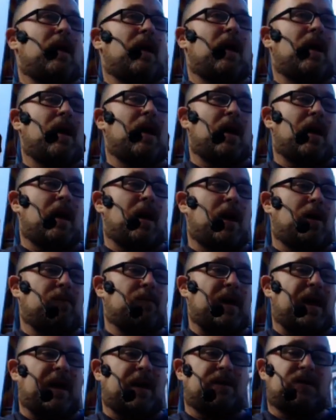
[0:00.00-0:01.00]
Uh,
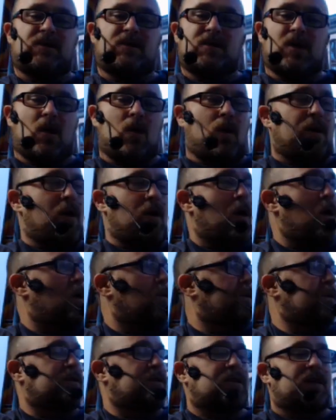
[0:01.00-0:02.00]
um, and so, in all
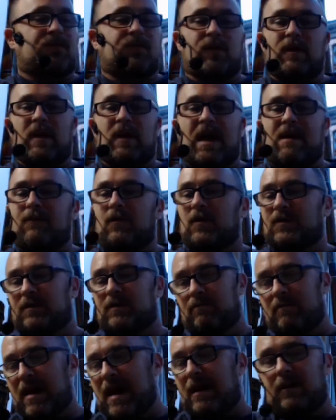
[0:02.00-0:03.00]
these different
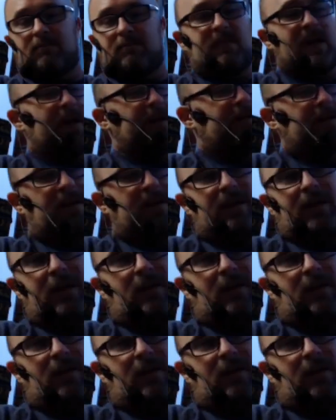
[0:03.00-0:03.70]
levels, med- medicine,